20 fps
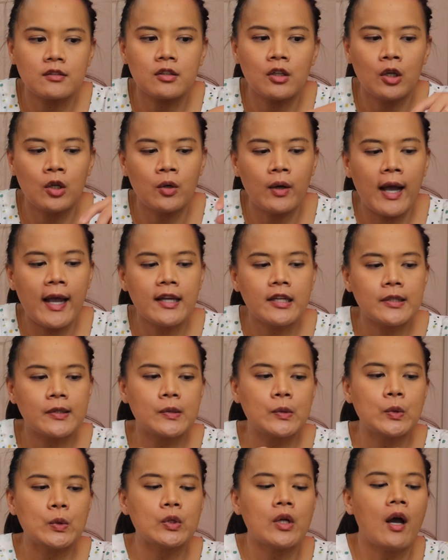So I
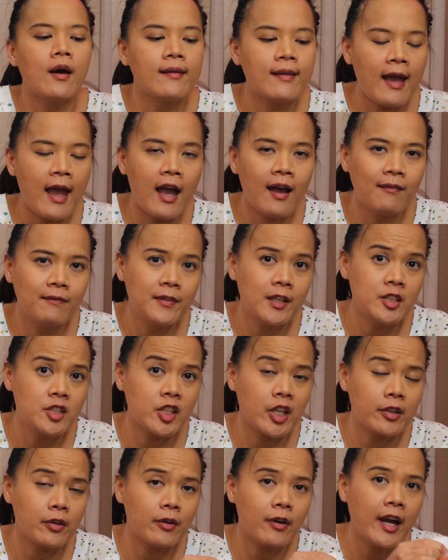do not have the
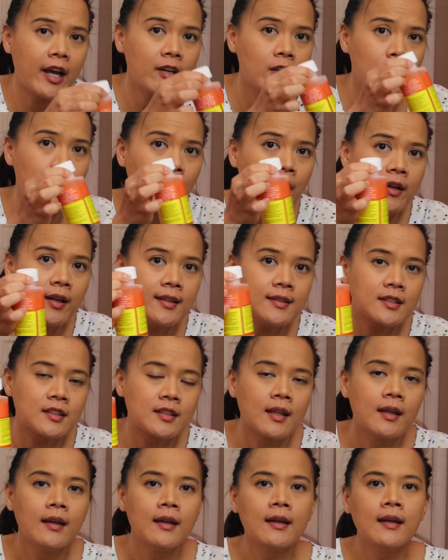general
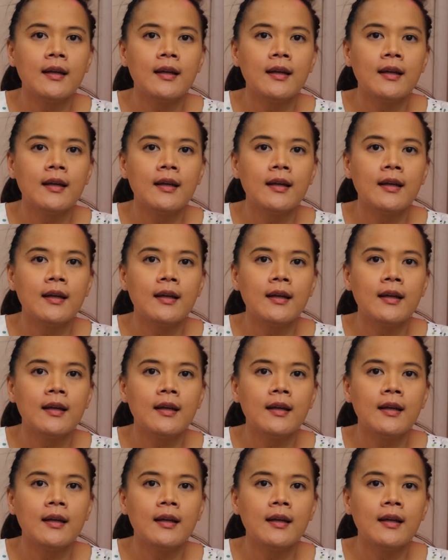hydroponics